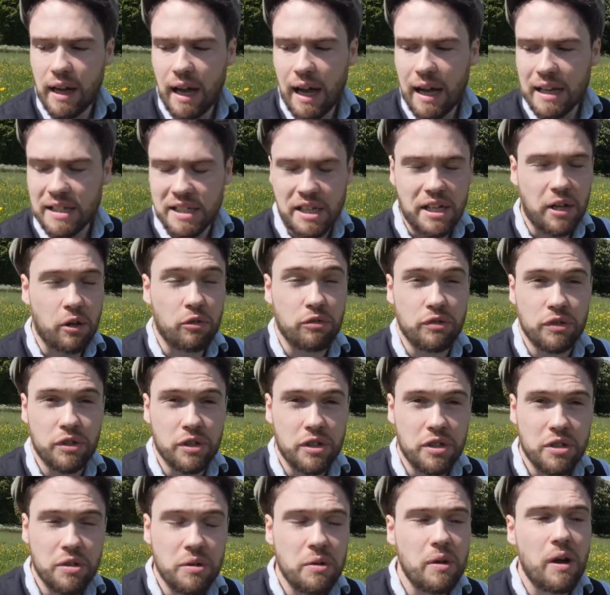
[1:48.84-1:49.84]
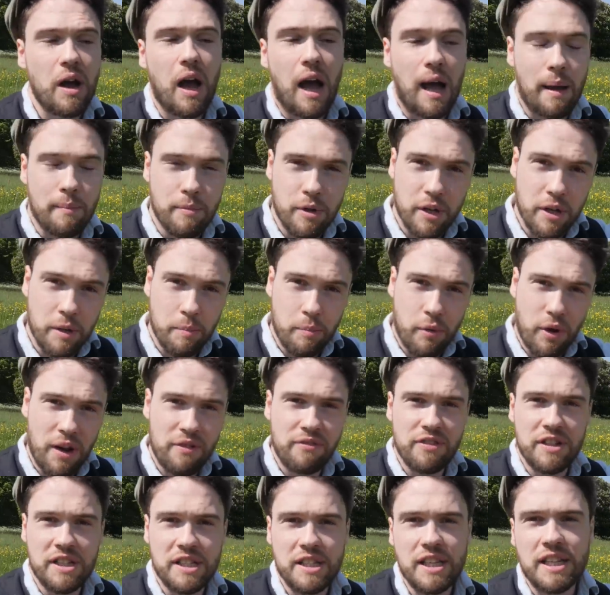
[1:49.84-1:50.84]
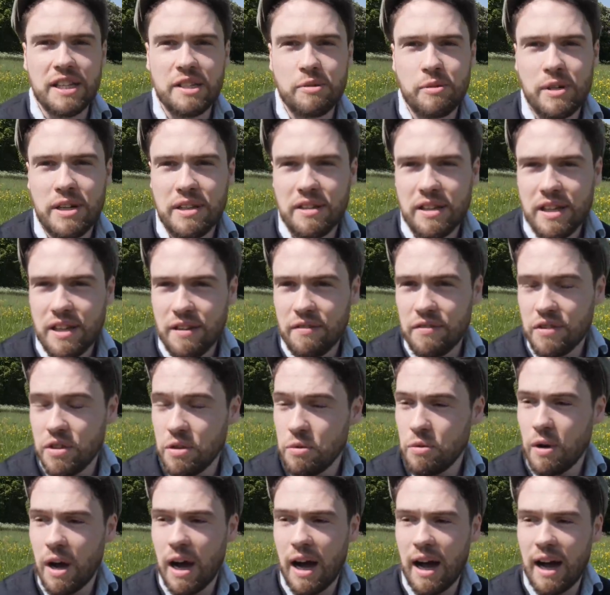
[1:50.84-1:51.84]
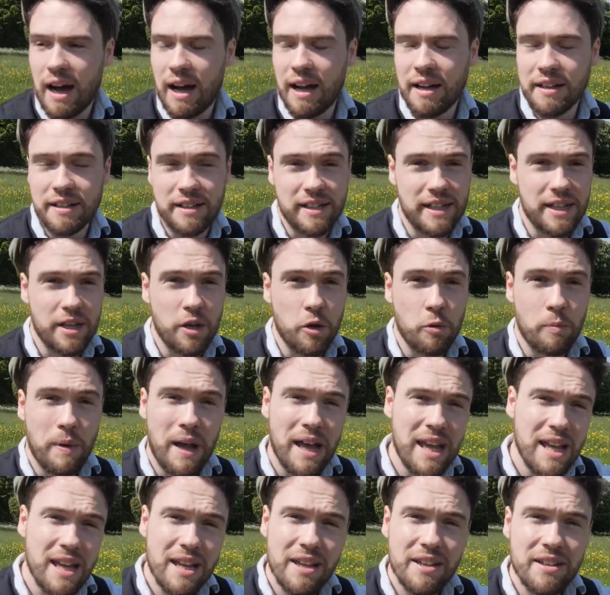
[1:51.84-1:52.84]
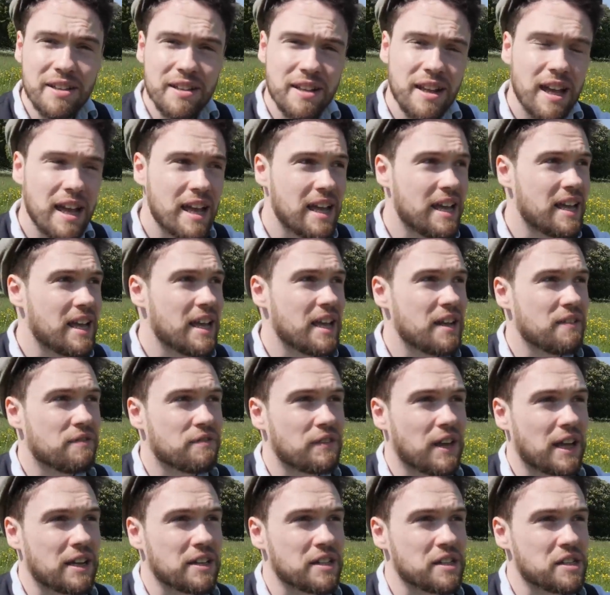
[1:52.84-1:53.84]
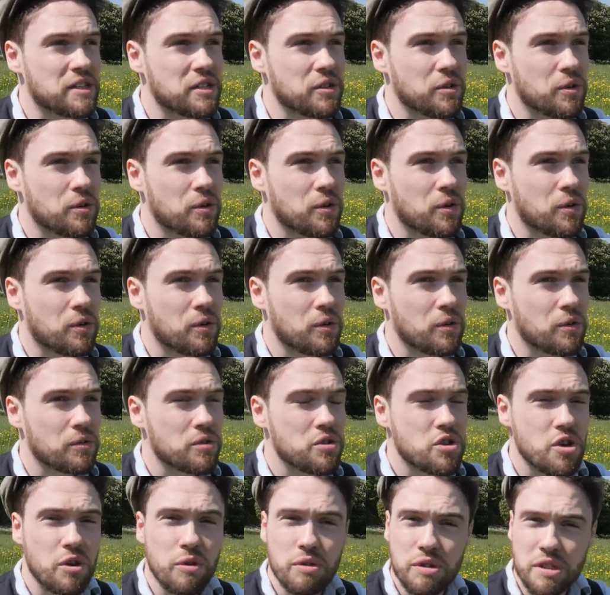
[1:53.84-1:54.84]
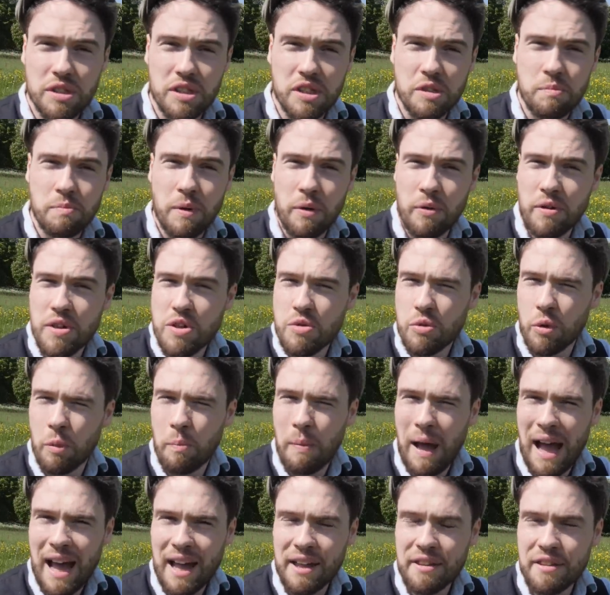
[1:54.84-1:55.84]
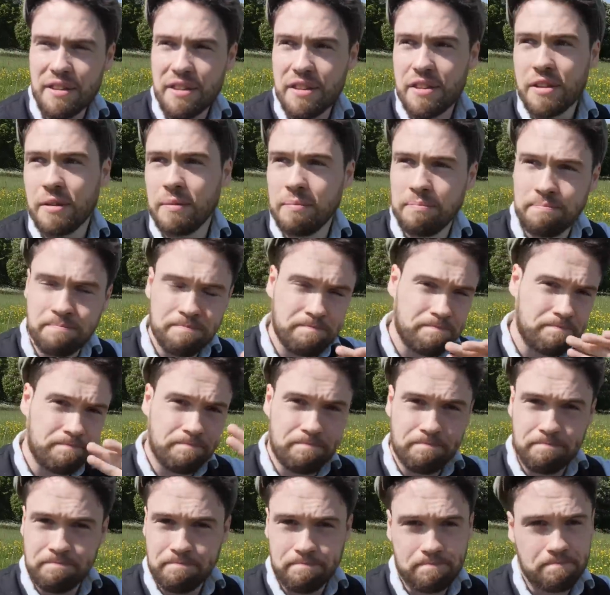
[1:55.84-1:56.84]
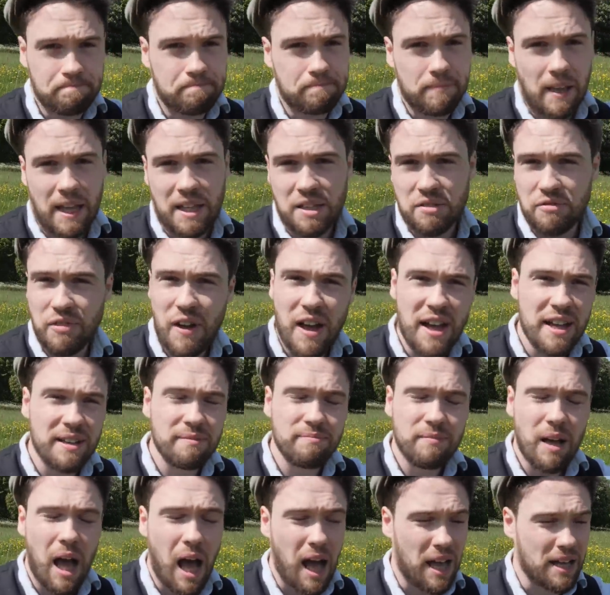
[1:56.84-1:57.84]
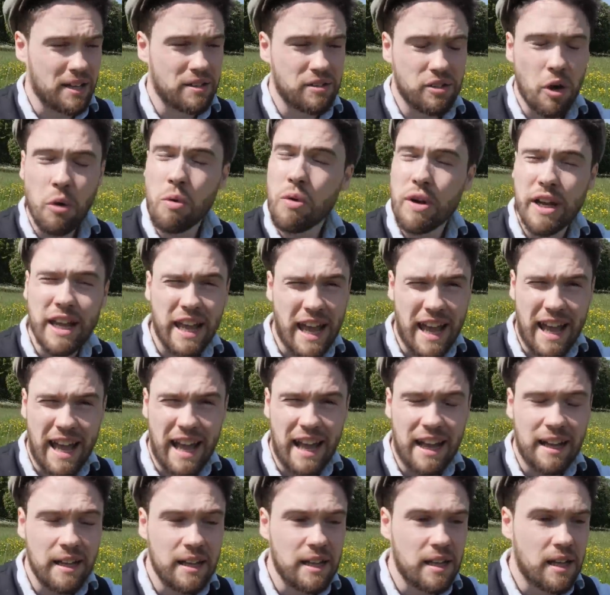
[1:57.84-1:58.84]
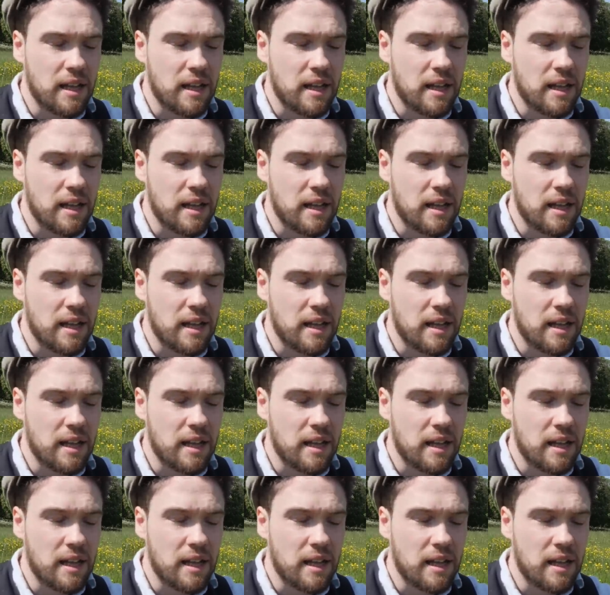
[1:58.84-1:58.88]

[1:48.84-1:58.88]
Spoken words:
as I often do, I'm going to preface this with, if you are neo-pagan, if that is your chosen spiritual path, that's fine, I don't care.